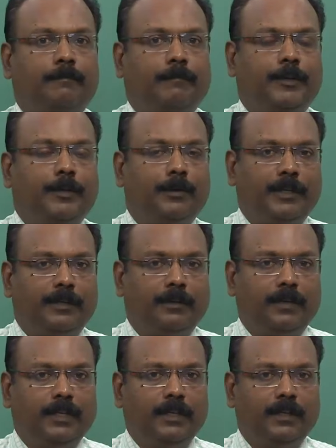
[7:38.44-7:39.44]
video
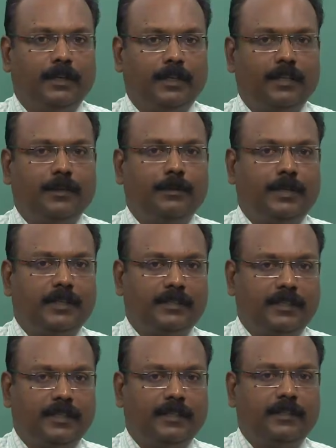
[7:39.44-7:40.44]
recording, and then you can
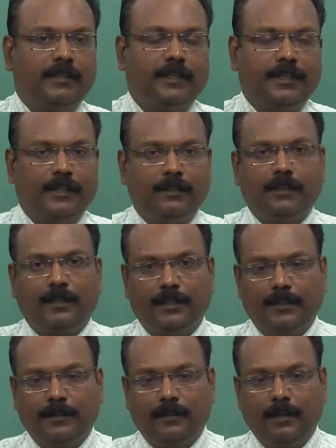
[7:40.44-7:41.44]
see that again and
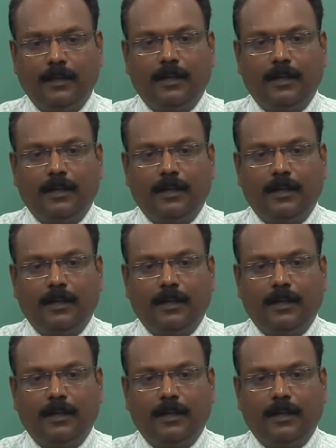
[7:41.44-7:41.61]
again.